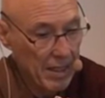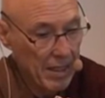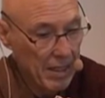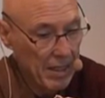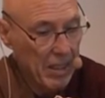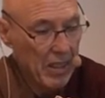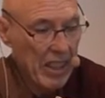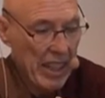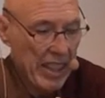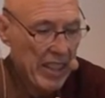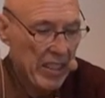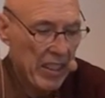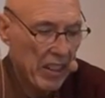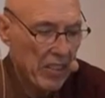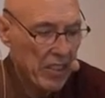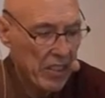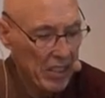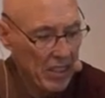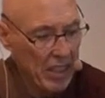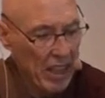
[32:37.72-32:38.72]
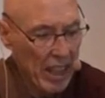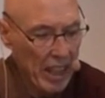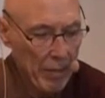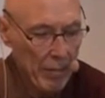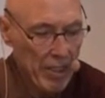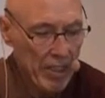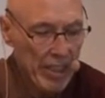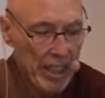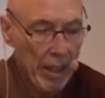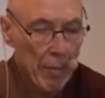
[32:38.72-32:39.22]
Okay, another time
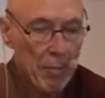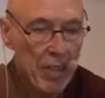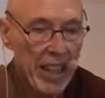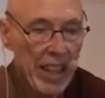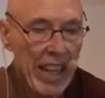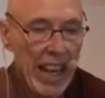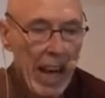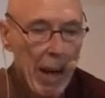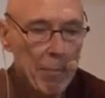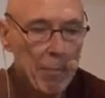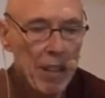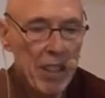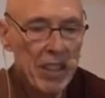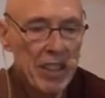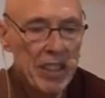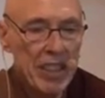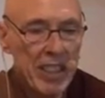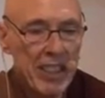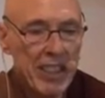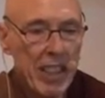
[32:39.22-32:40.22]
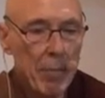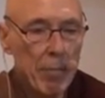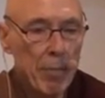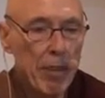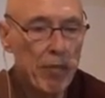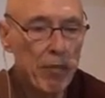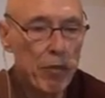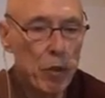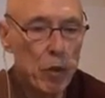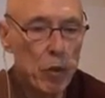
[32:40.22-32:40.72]
the same thing happens, except
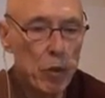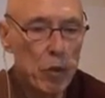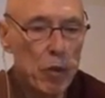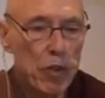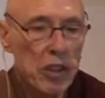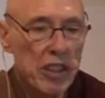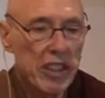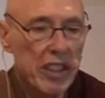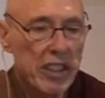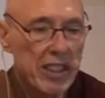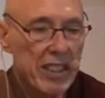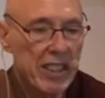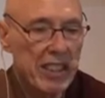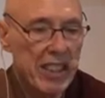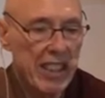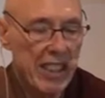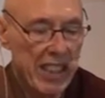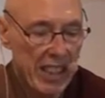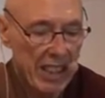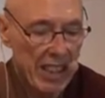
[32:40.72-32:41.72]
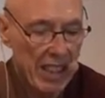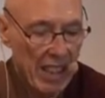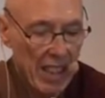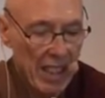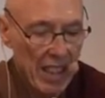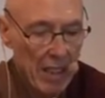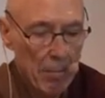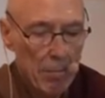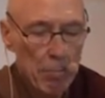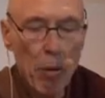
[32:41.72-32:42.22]
the food is the
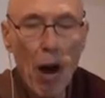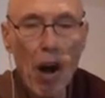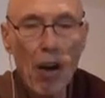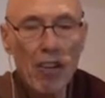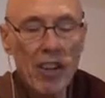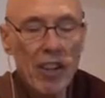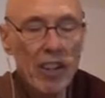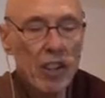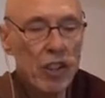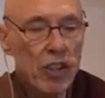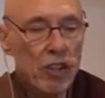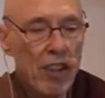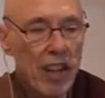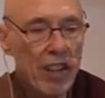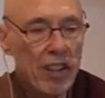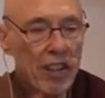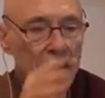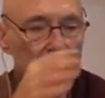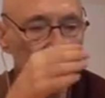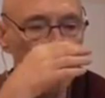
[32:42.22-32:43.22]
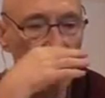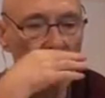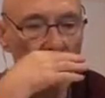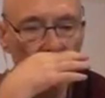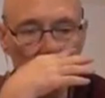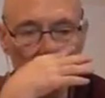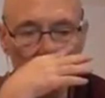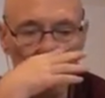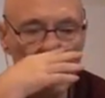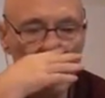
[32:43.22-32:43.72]
porridge rather than
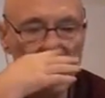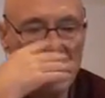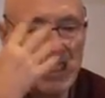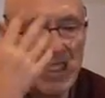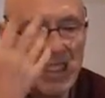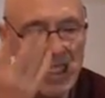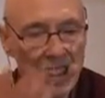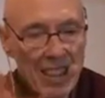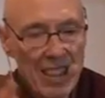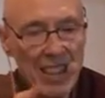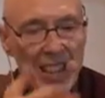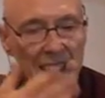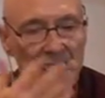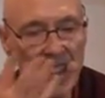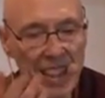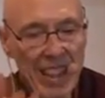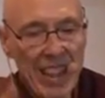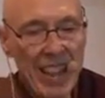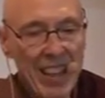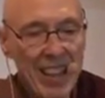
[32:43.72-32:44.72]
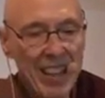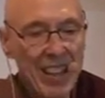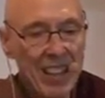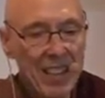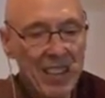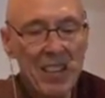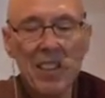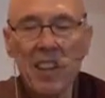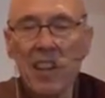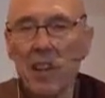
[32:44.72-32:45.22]
rice. And again,
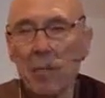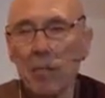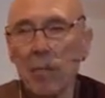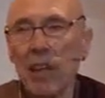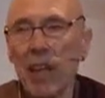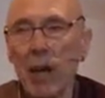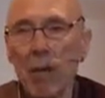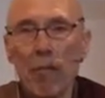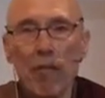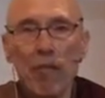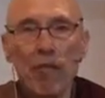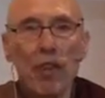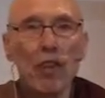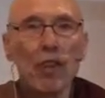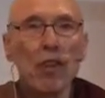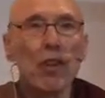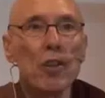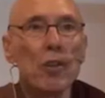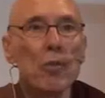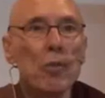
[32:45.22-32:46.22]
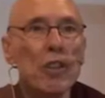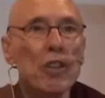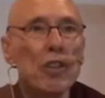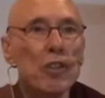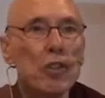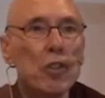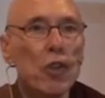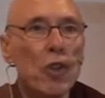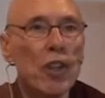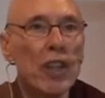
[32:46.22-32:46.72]
they become filled with
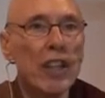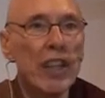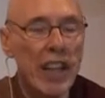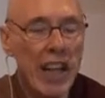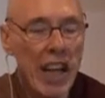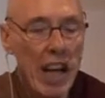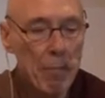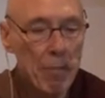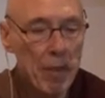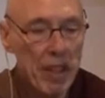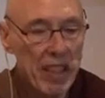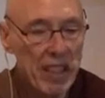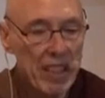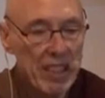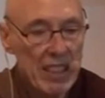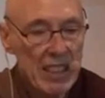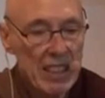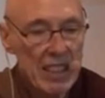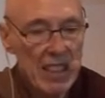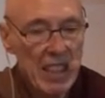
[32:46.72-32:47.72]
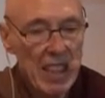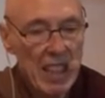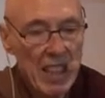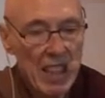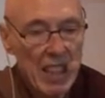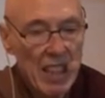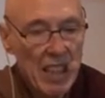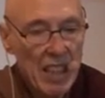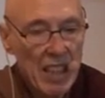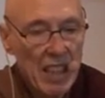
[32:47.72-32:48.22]
joy and happiness.
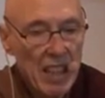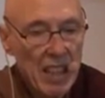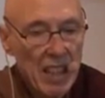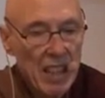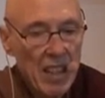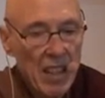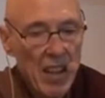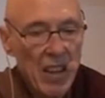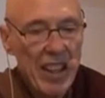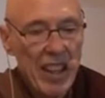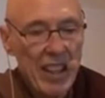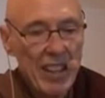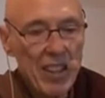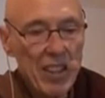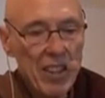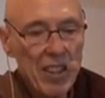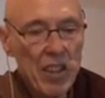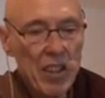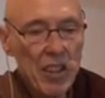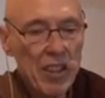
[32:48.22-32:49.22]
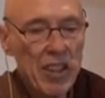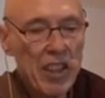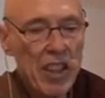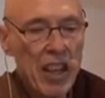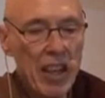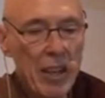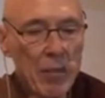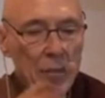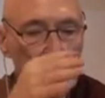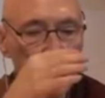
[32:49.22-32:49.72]
Okay, the
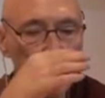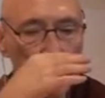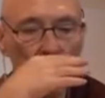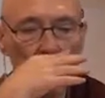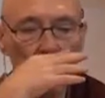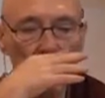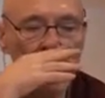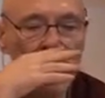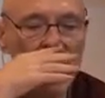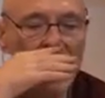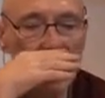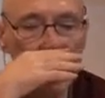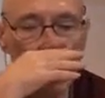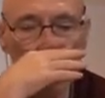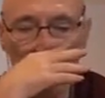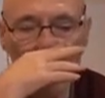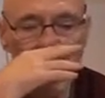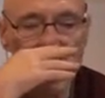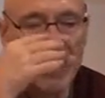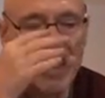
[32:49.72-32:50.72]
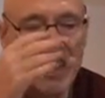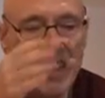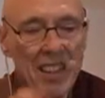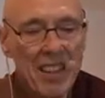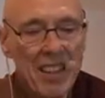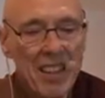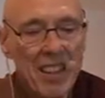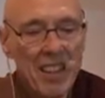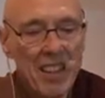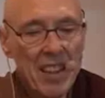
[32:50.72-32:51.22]
third incident,
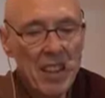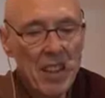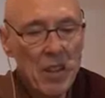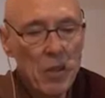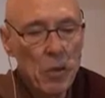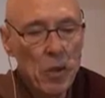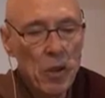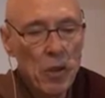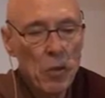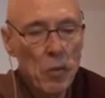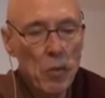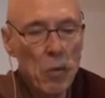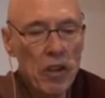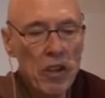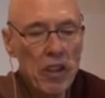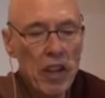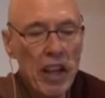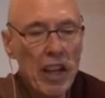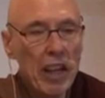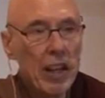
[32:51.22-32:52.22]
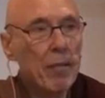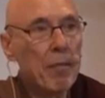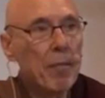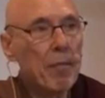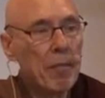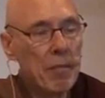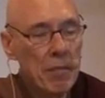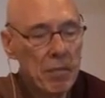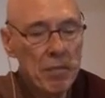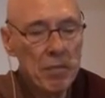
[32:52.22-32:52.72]
one
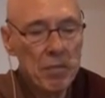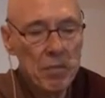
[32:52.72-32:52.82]
time